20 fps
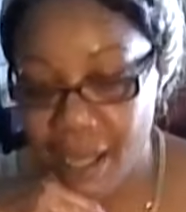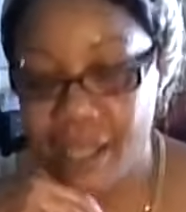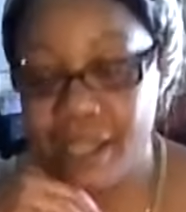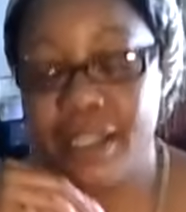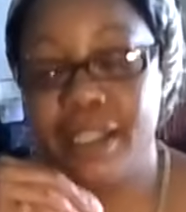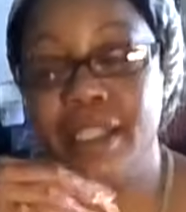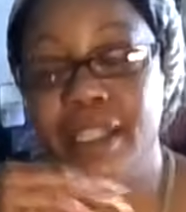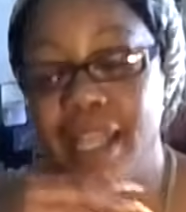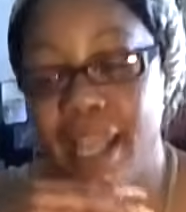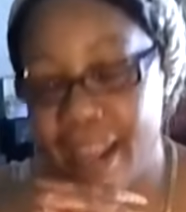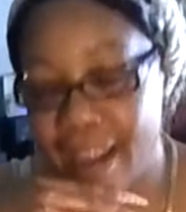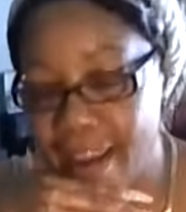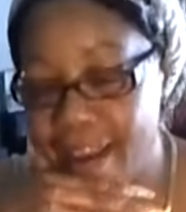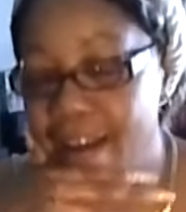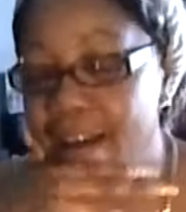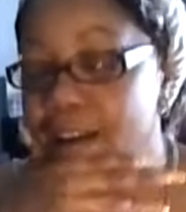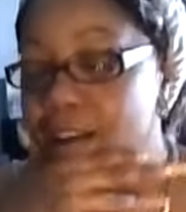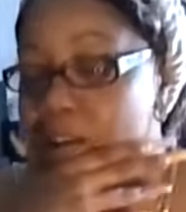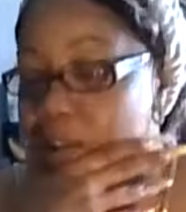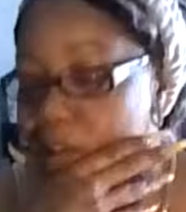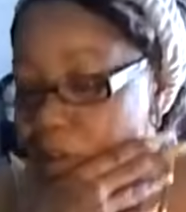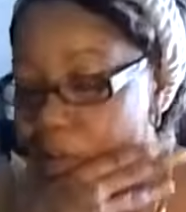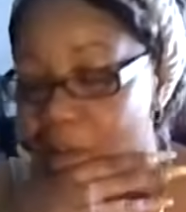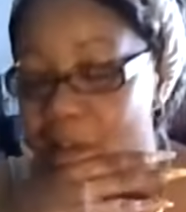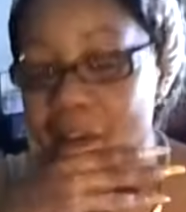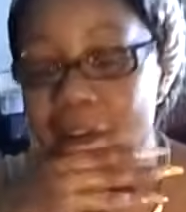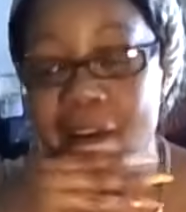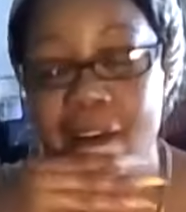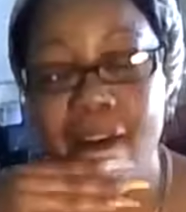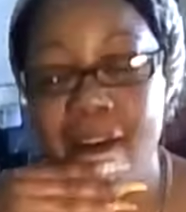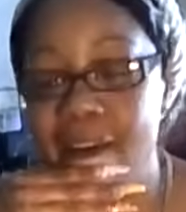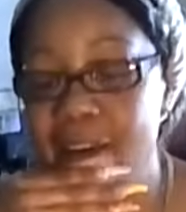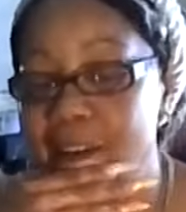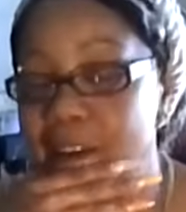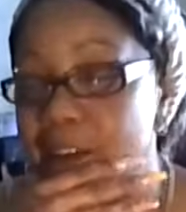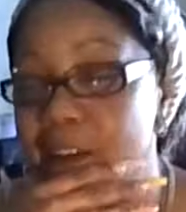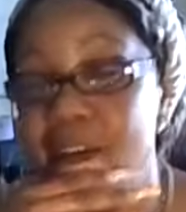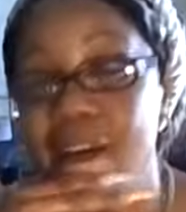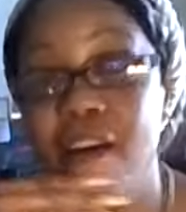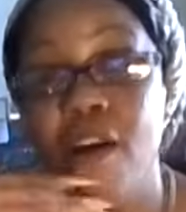now
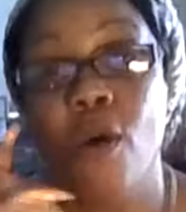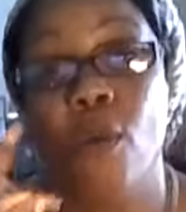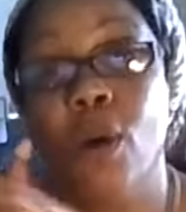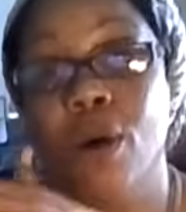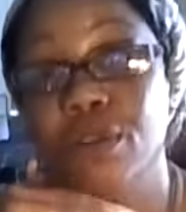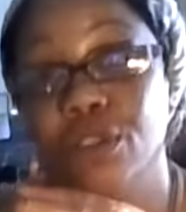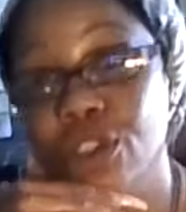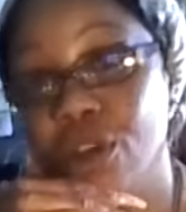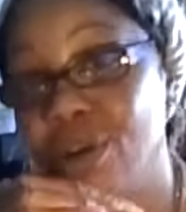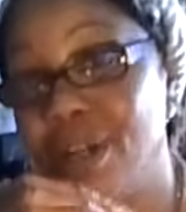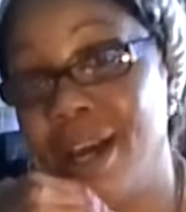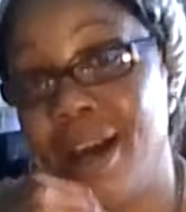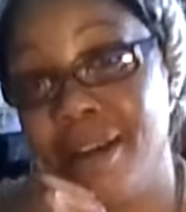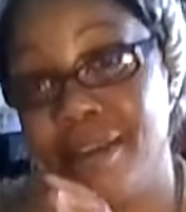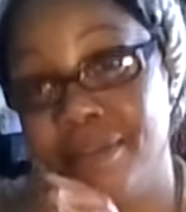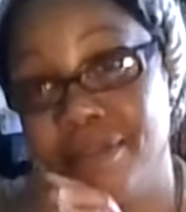want your life.